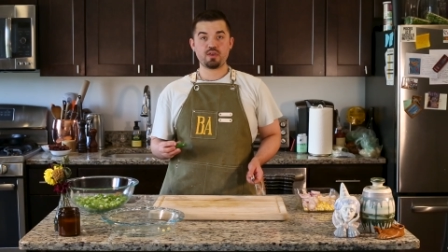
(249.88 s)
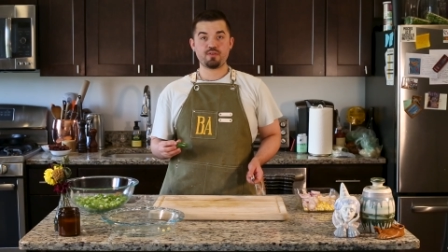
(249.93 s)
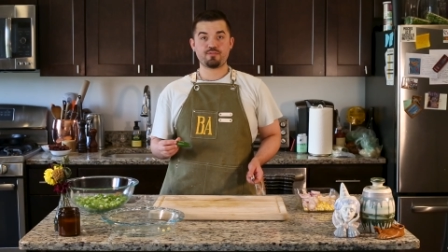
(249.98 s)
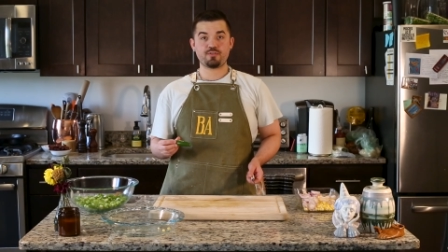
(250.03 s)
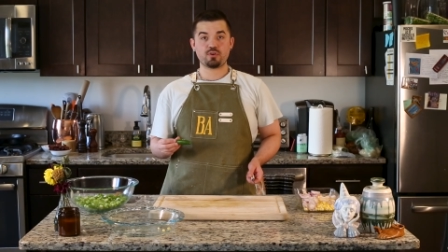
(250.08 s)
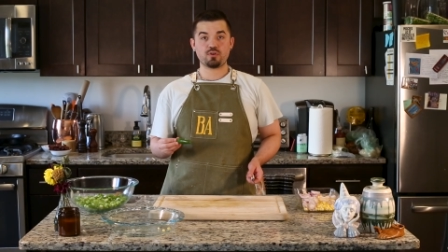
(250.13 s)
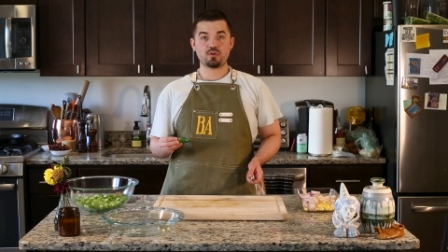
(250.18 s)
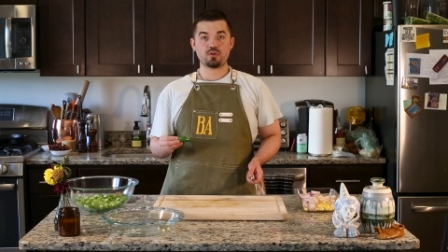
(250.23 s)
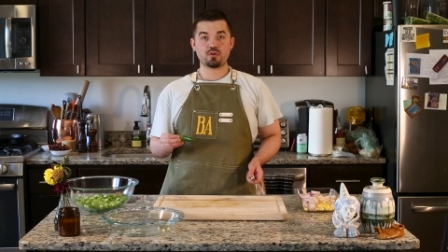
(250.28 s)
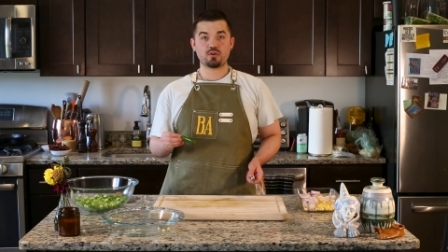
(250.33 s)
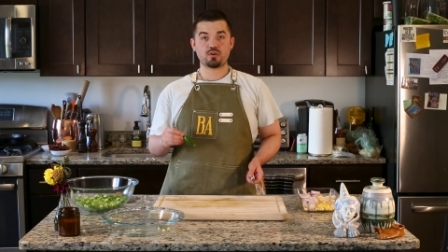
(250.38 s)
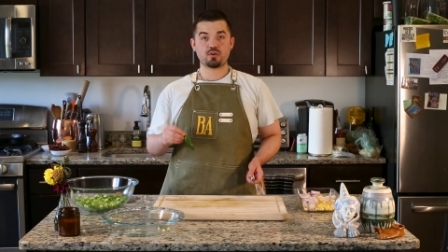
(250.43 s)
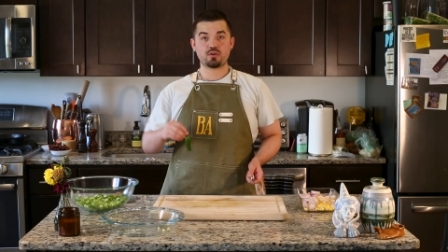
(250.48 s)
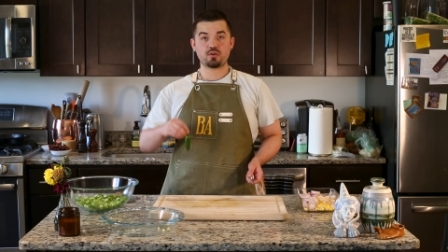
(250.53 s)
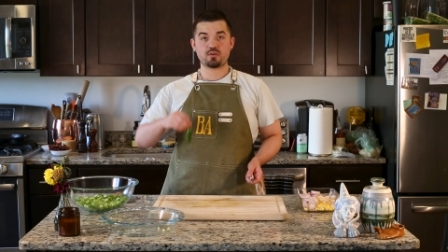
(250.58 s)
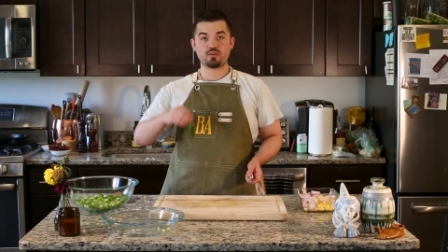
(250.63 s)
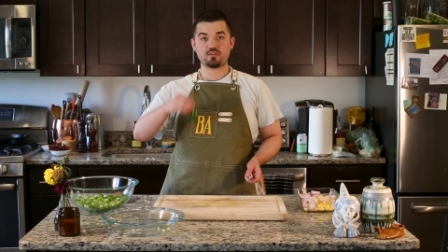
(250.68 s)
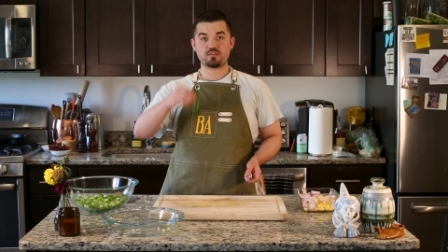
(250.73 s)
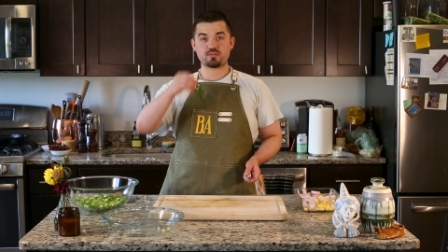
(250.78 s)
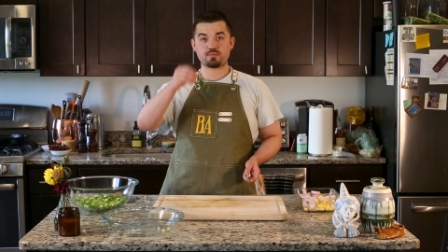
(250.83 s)
if you're
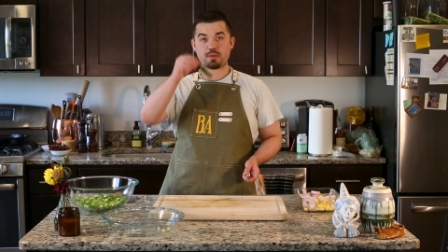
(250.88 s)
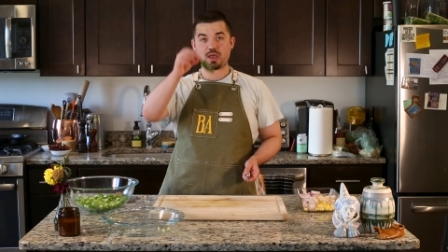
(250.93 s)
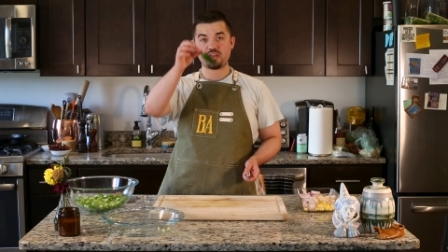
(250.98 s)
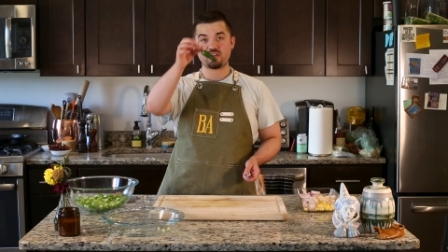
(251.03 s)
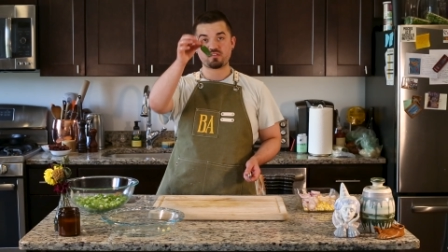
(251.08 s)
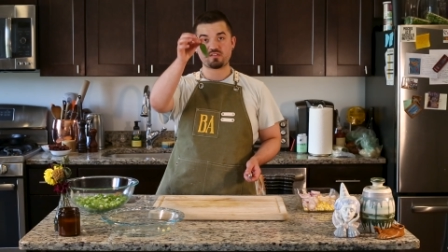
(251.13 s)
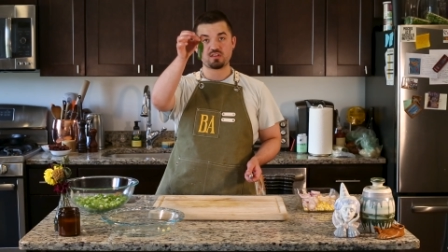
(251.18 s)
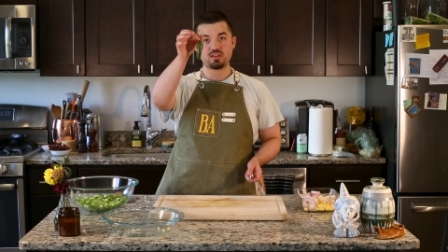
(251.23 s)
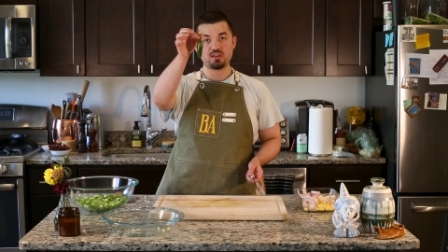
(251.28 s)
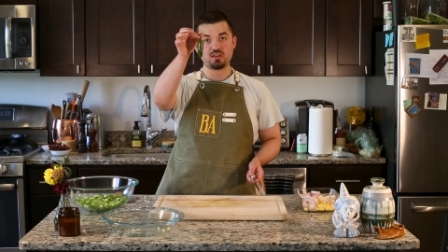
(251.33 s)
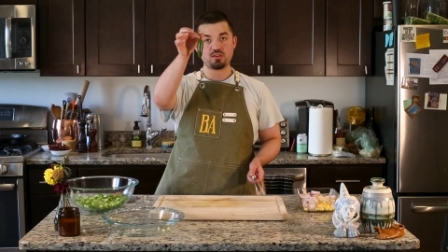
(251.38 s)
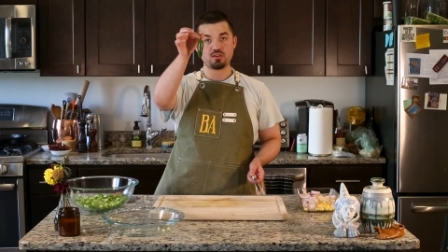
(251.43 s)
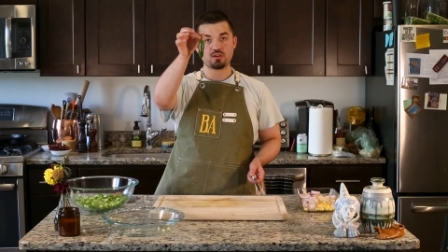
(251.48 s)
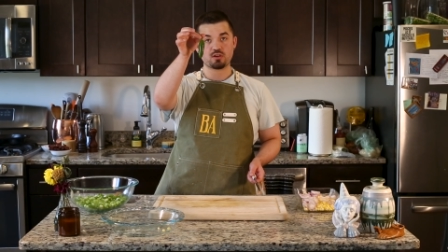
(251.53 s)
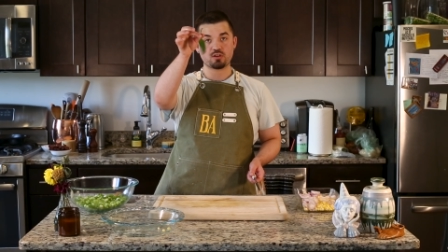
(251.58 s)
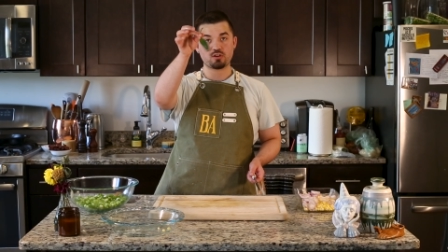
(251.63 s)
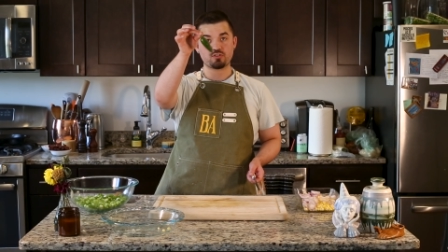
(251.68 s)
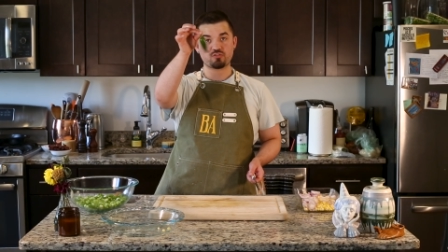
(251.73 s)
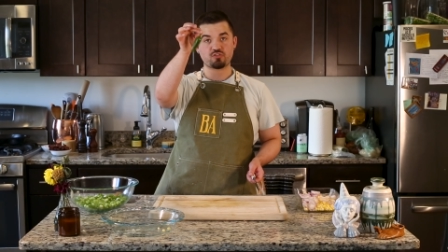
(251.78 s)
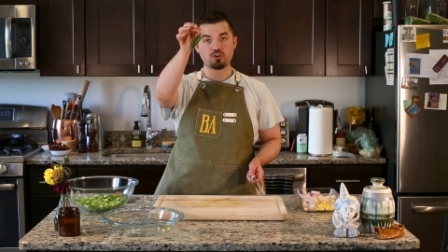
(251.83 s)
spicy, you're
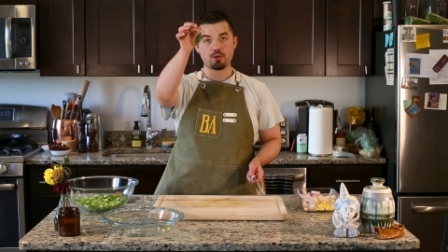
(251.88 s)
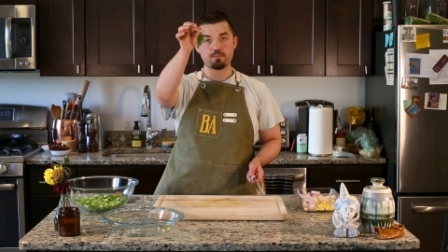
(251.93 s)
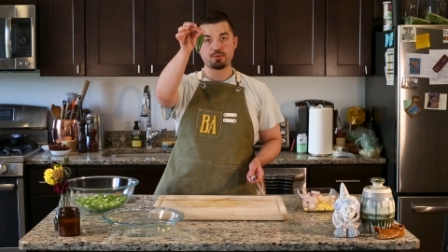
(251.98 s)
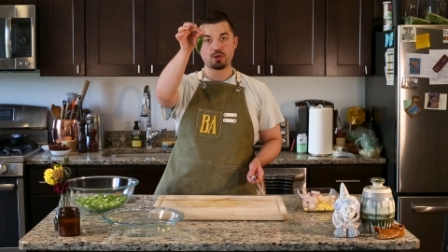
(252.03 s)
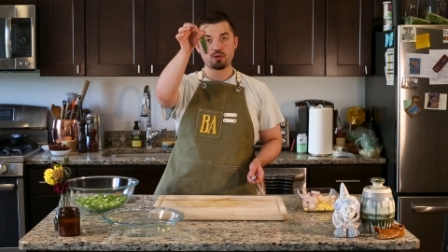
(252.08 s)
going to chop